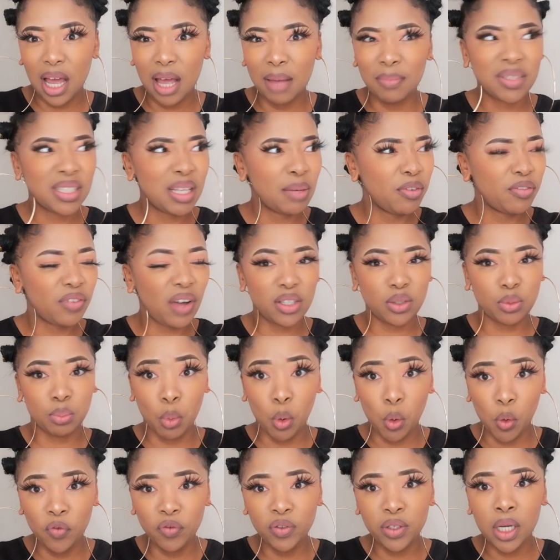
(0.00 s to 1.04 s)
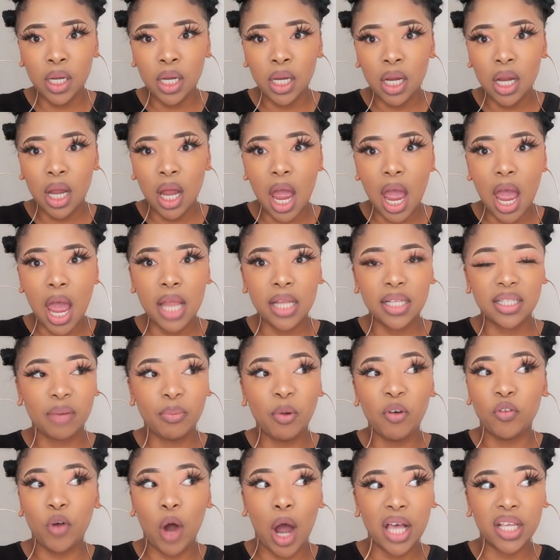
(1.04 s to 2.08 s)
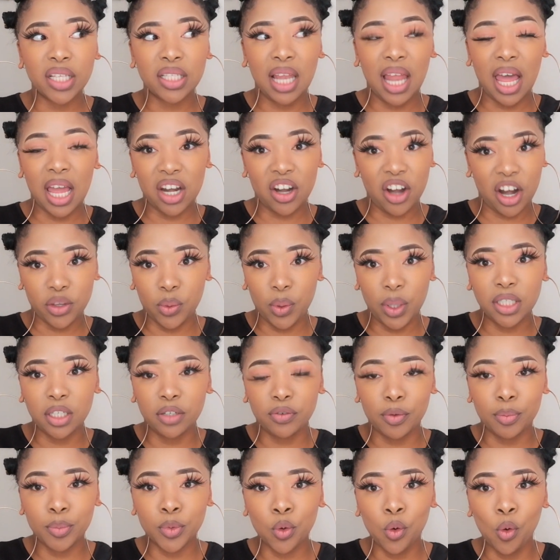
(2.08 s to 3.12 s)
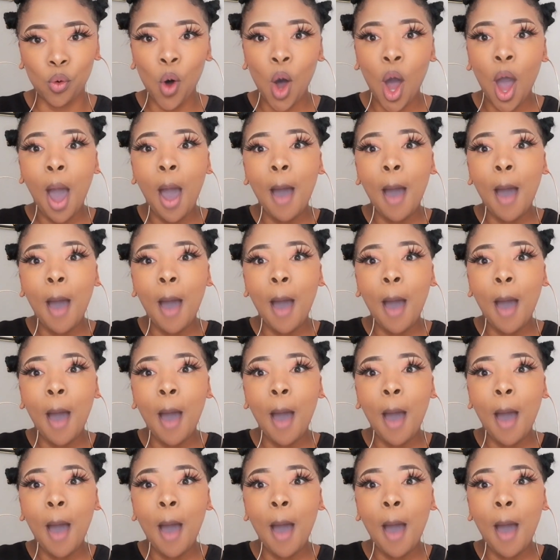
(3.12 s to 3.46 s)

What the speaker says: some of us moved and some of us like graduated from school,